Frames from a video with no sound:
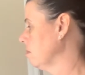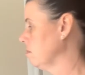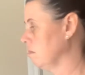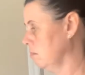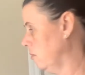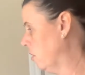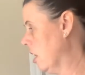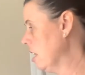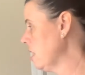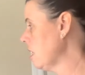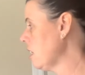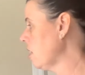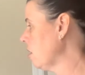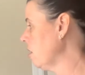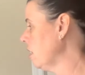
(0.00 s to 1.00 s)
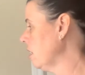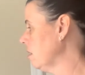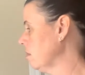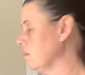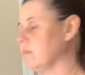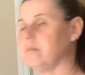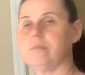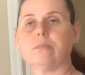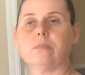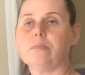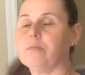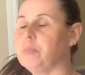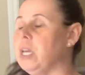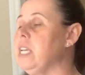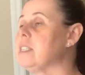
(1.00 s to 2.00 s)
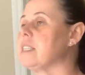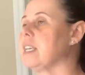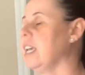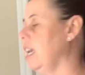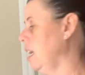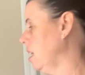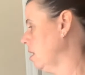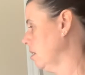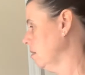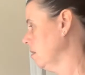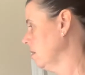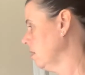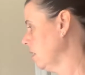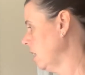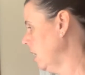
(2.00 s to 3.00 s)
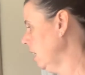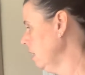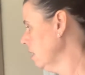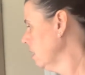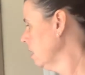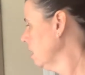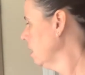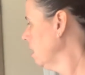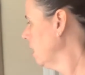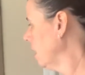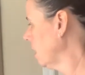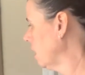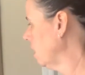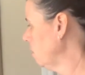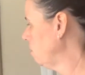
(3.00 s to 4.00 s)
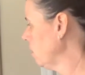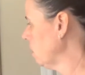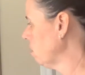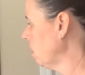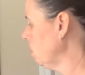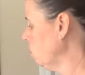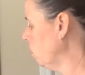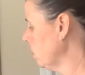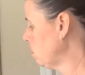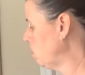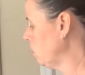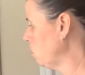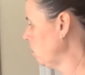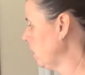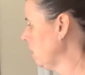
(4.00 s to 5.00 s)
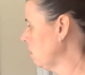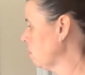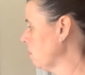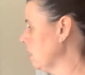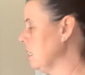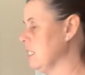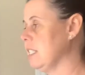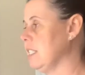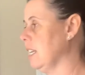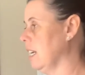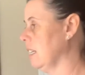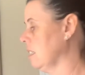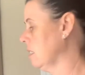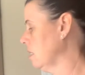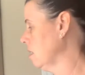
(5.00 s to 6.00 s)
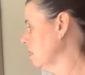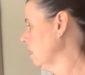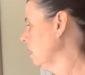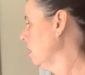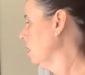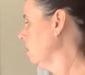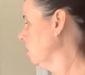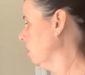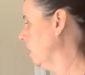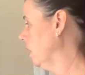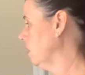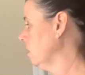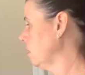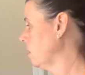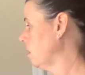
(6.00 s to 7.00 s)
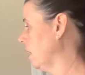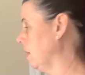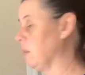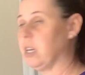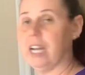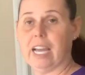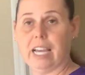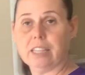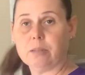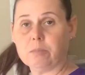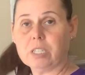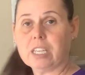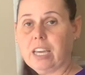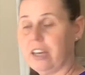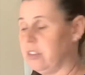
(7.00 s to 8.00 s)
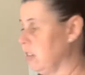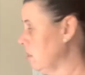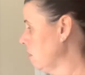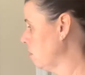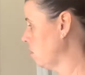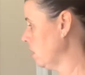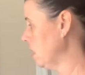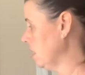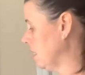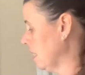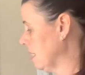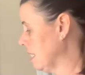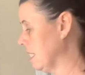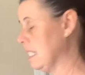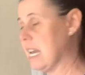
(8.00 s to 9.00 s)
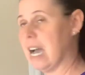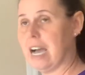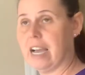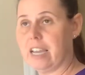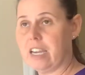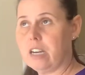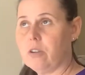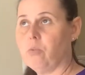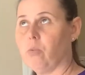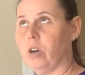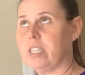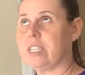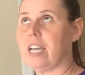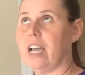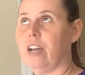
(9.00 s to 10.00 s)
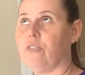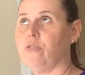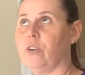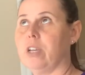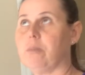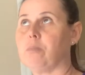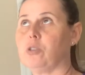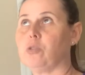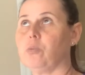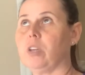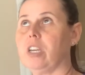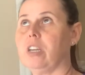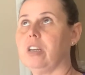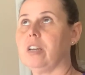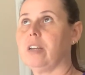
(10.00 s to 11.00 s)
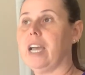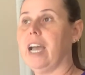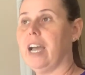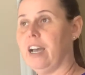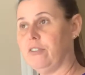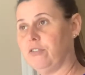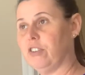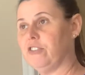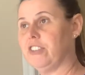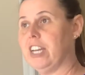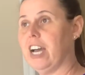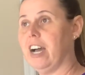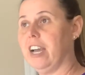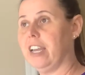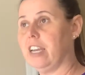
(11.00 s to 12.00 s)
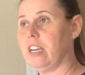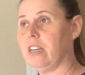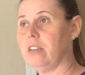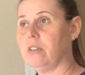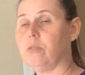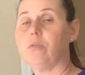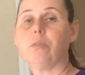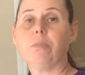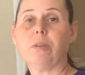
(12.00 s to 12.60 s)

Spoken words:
Find the area. Piece of cake, okay? I gotta figure out what's between 3 and 6. Well, I'm gonna add them together. 3 and 6 is 9. What's halfway between half of 9 would be